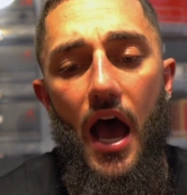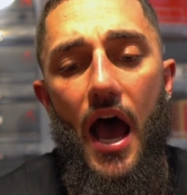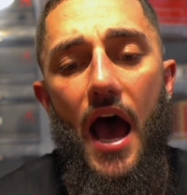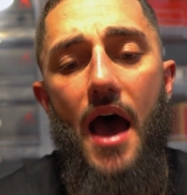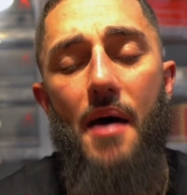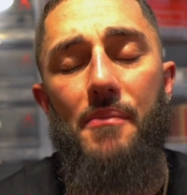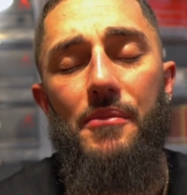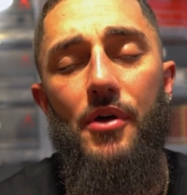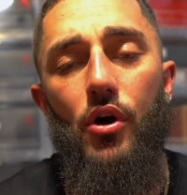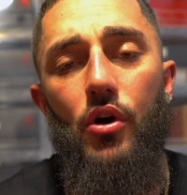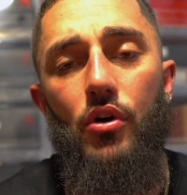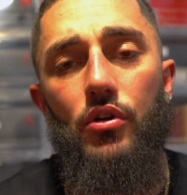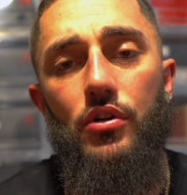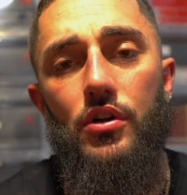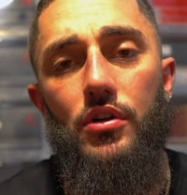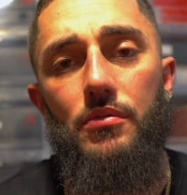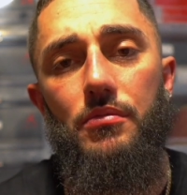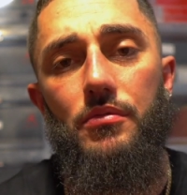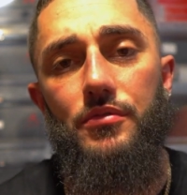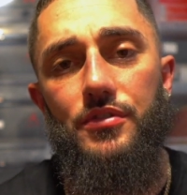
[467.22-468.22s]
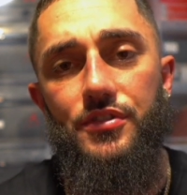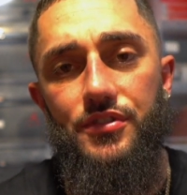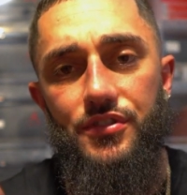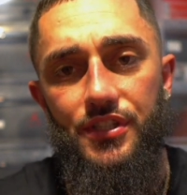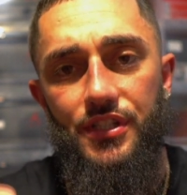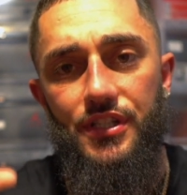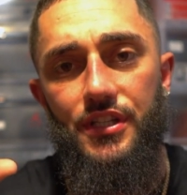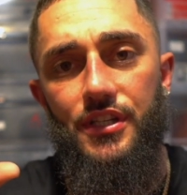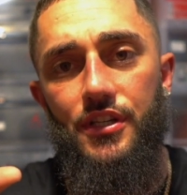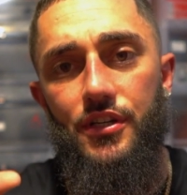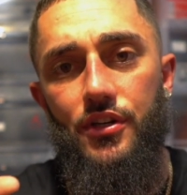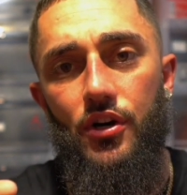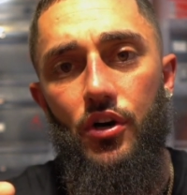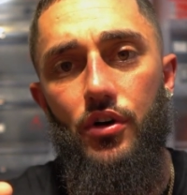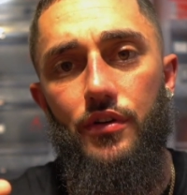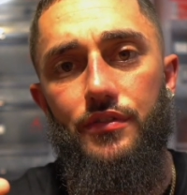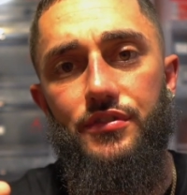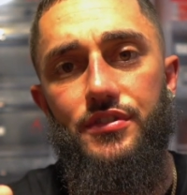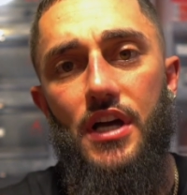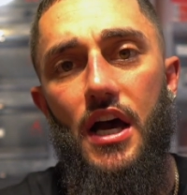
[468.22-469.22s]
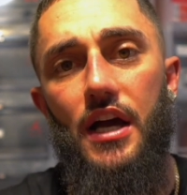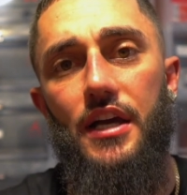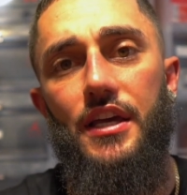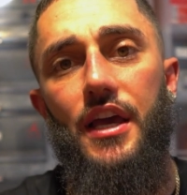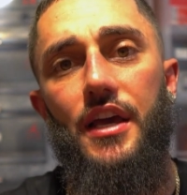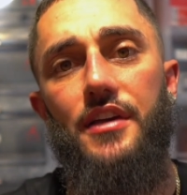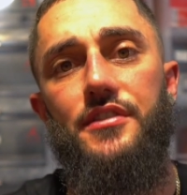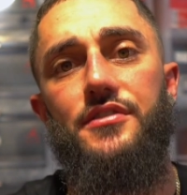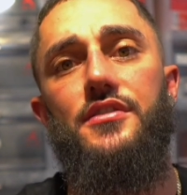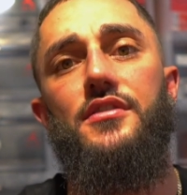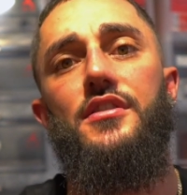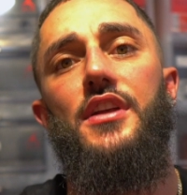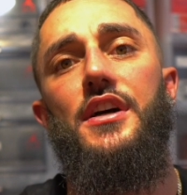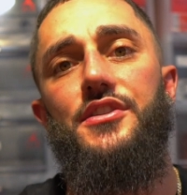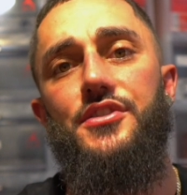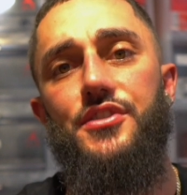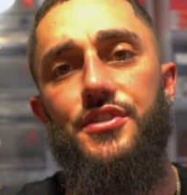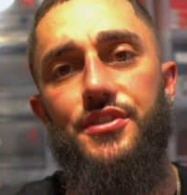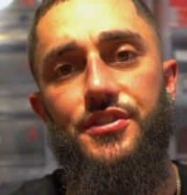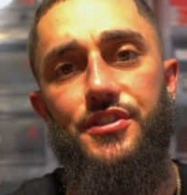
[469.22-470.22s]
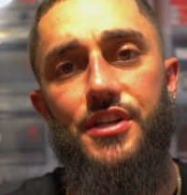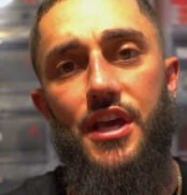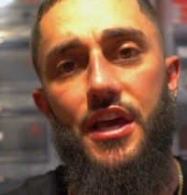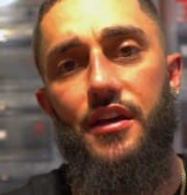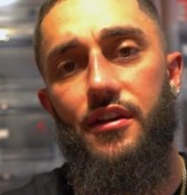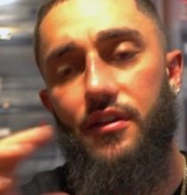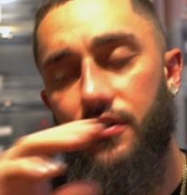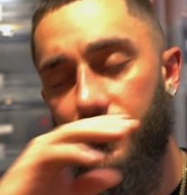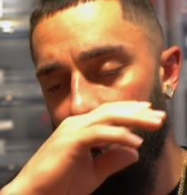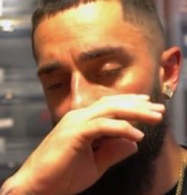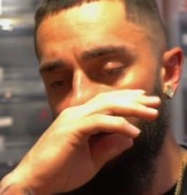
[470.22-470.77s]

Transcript: I'm the owner, CEO of StockX, let's just say.